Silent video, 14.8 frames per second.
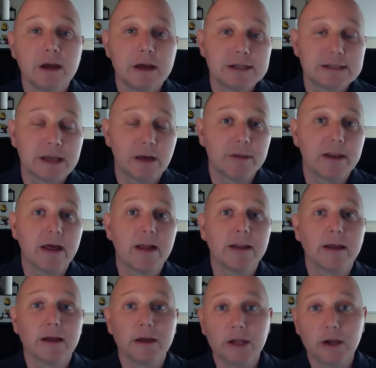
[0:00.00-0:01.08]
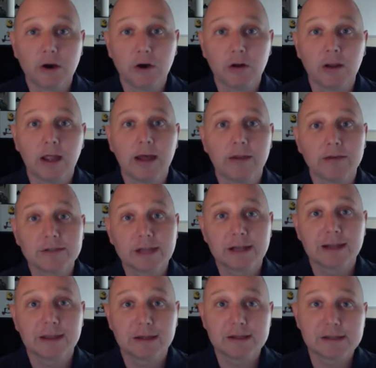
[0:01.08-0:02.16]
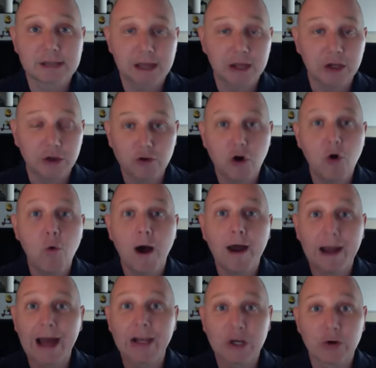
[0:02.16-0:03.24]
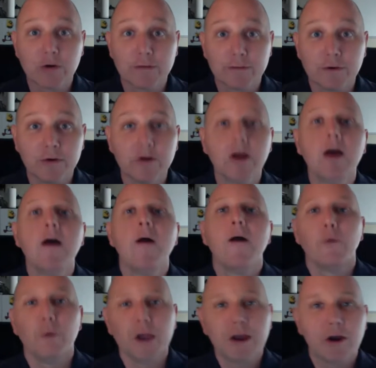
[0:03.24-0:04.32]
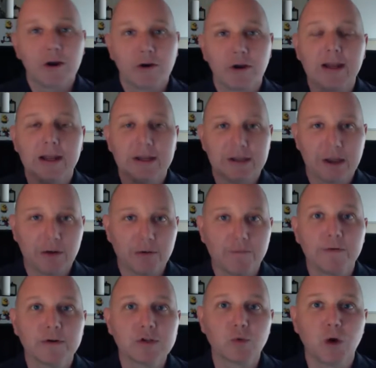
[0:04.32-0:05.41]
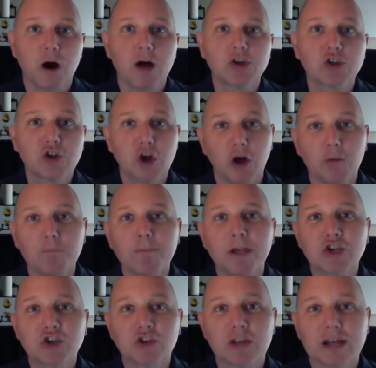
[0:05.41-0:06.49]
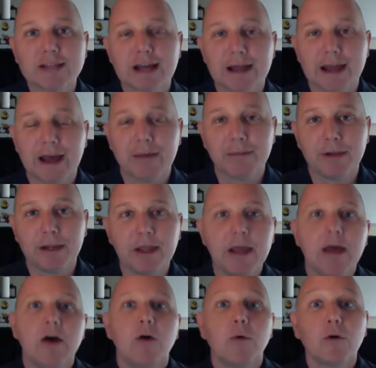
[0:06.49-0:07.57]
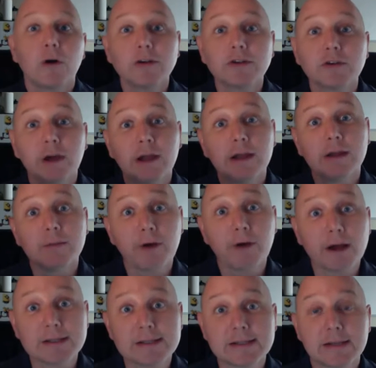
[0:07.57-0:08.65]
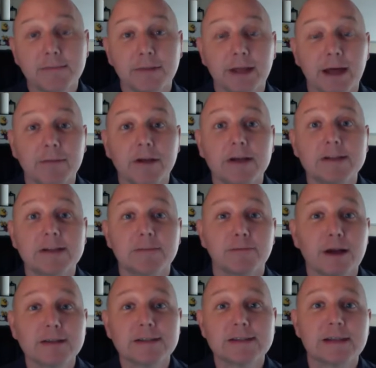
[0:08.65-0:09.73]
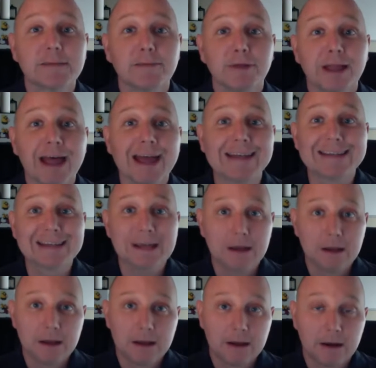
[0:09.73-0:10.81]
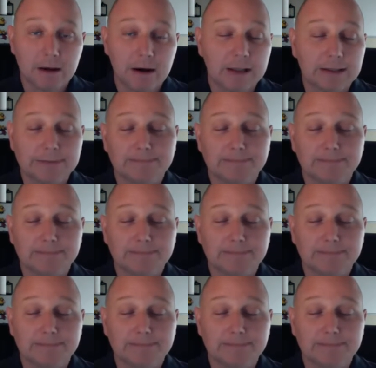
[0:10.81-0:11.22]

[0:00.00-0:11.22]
salmonella, E. coli, those kind of things that you don't want on your food. We are great in our first wash to help make sure that's not happening. We're also great in the processing plant because the processing plant uh,